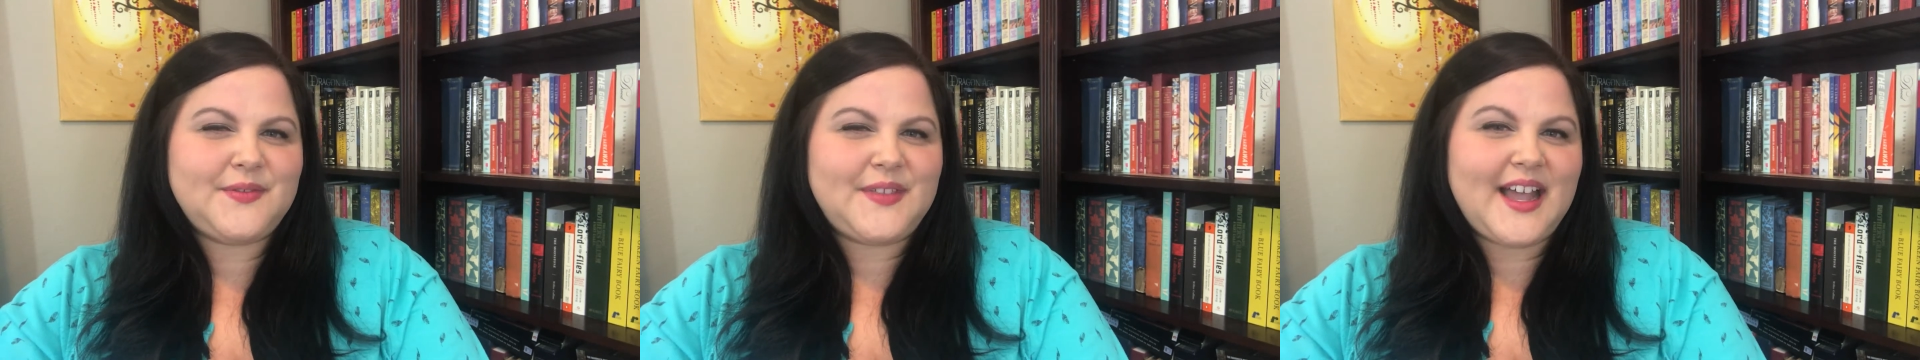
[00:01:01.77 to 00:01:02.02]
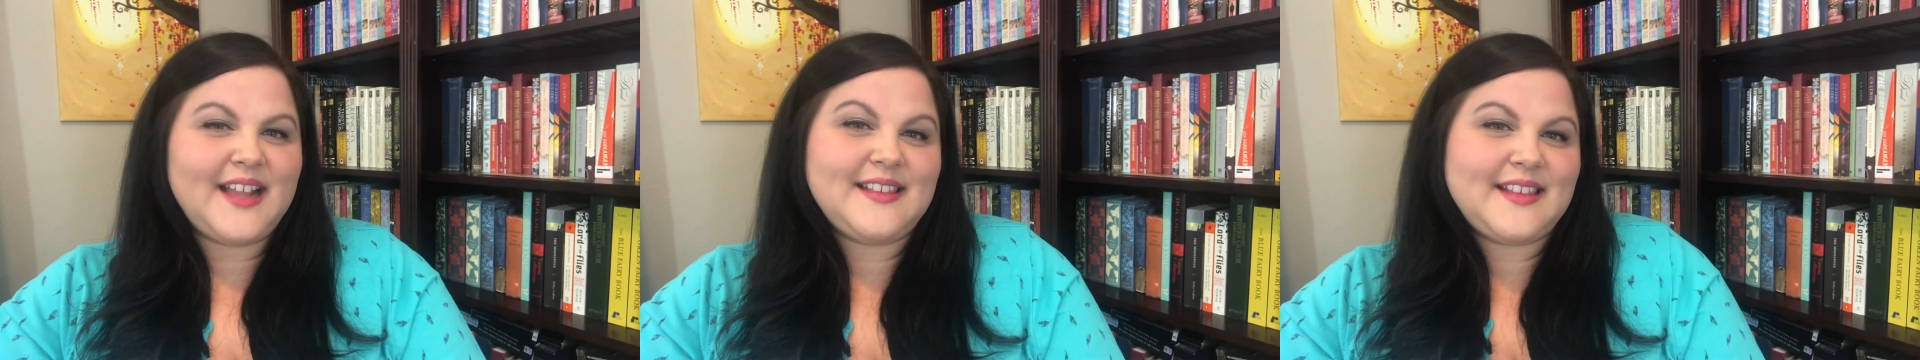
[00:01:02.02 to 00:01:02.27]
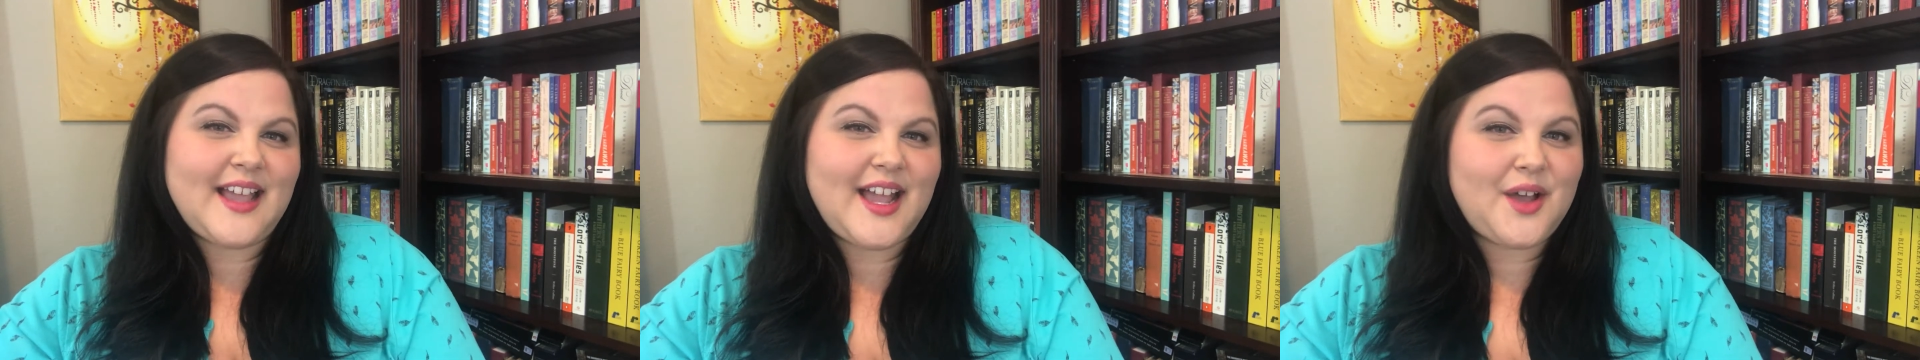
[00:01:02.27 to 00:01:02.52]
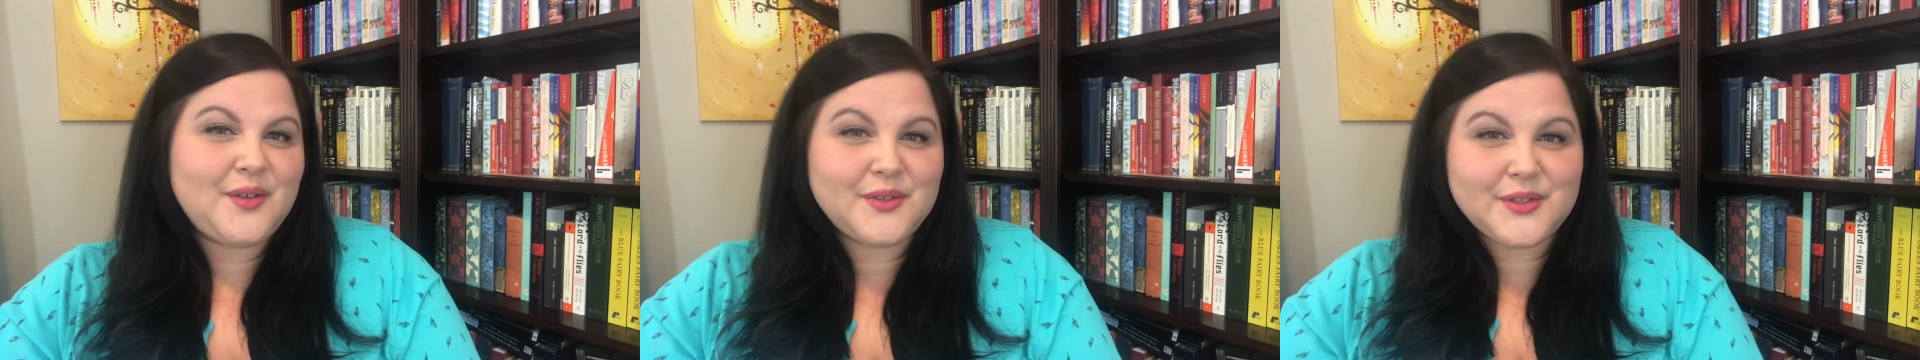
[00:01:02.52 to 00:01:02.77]
that's
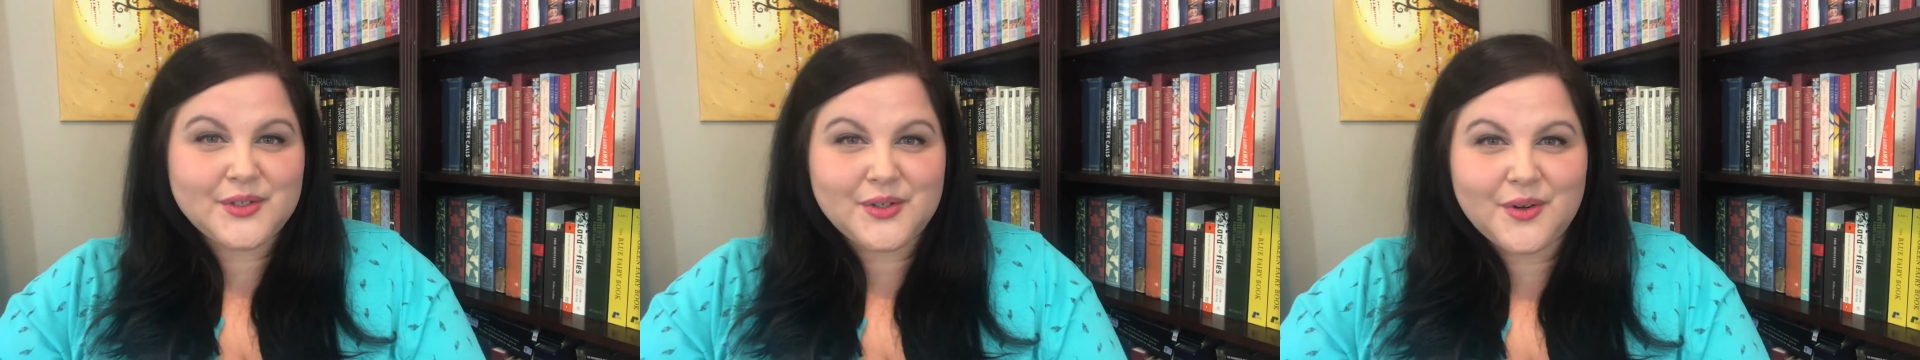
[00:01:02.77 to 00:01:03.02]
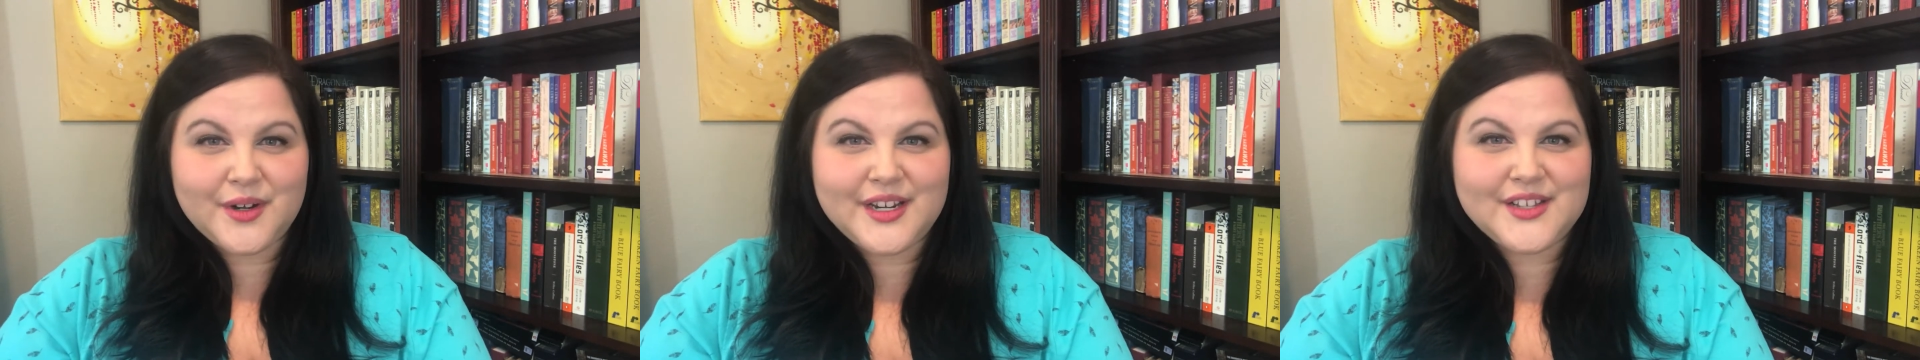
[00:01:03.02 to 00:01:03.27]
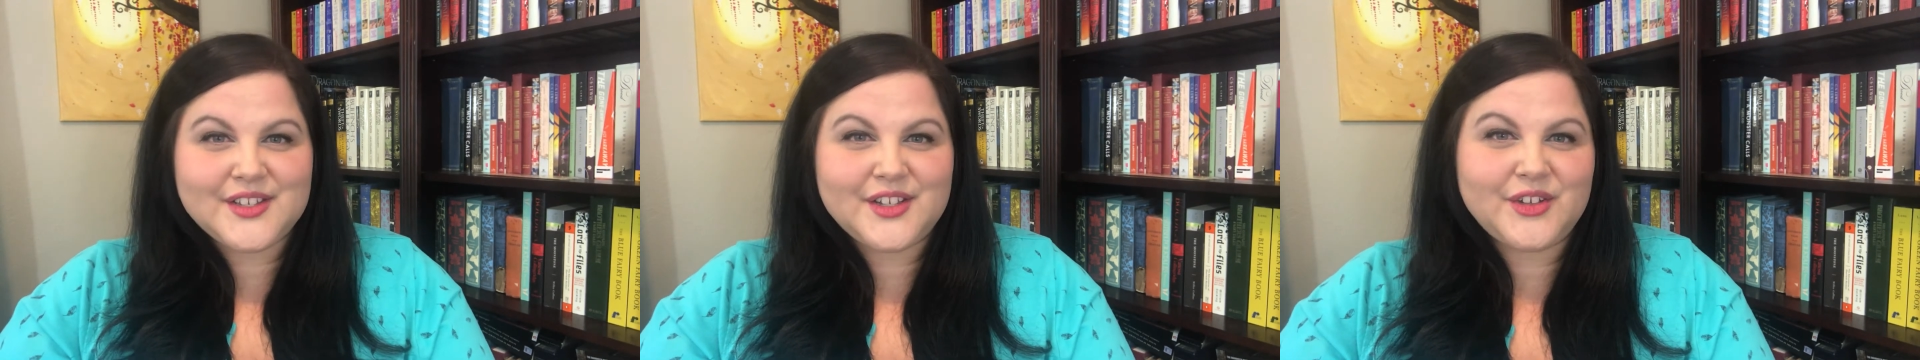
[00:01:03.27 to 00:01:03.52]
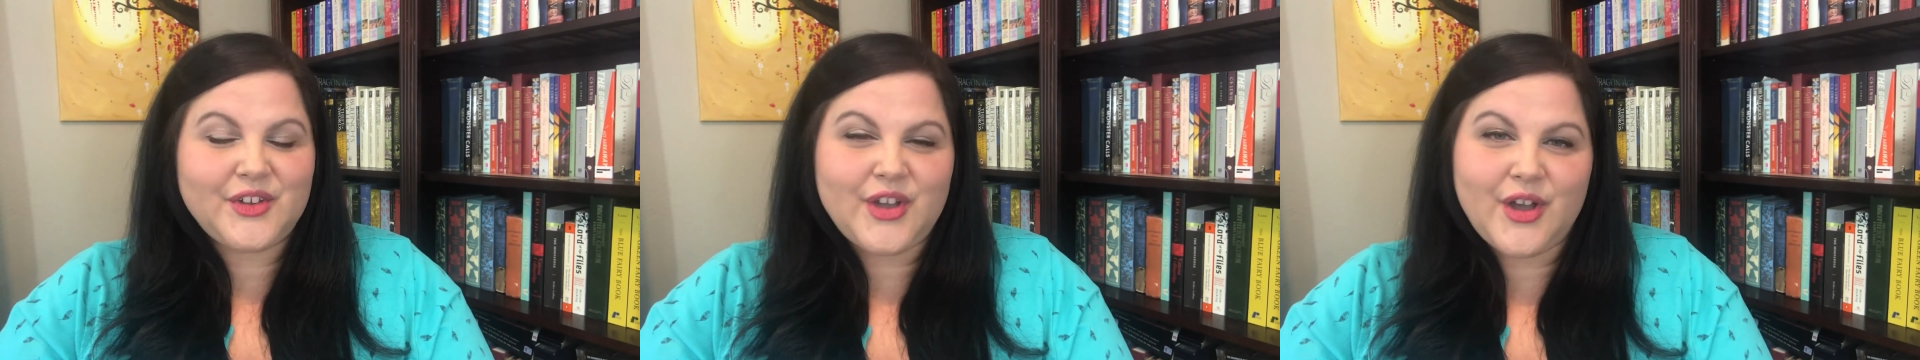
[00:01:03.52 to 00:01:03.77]
how the story is
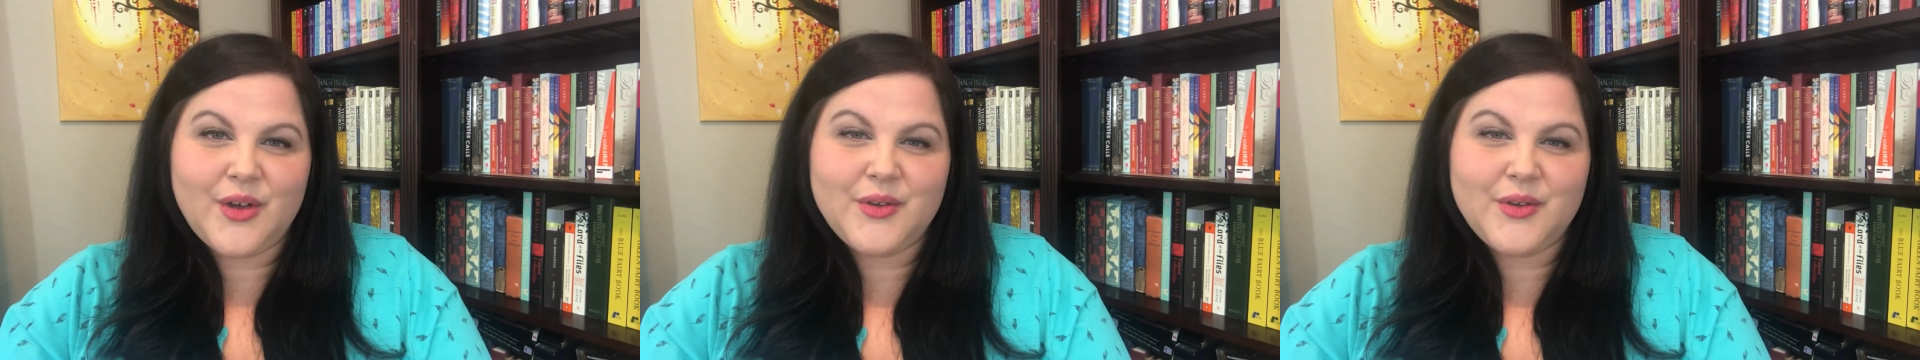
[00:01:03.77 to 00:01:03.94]
going to go,